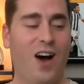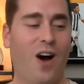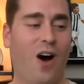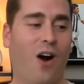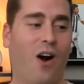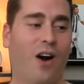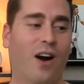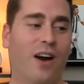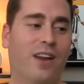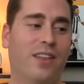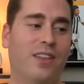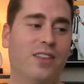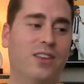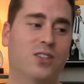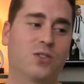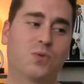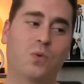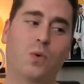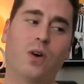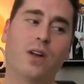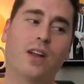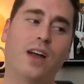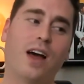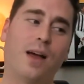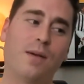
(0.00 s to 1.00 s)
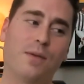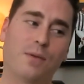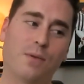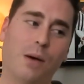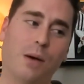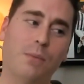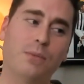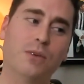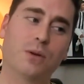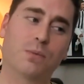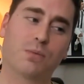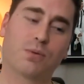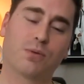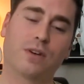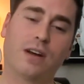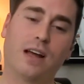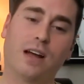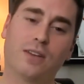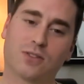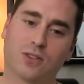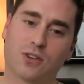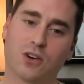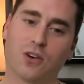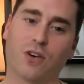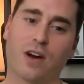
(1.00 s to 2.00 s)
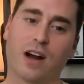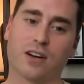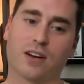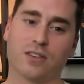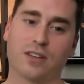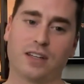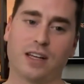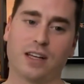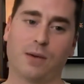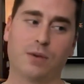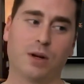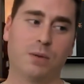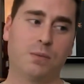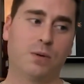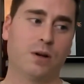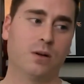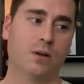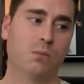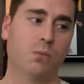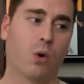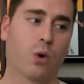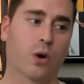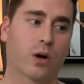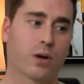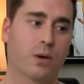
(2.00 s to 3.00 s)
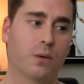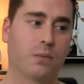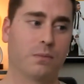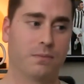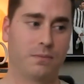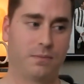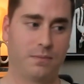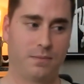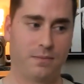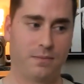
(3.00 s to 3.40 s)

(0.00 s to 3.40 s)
All right, this one I'm going to pronounce correctly. I'm going to put Morecombe.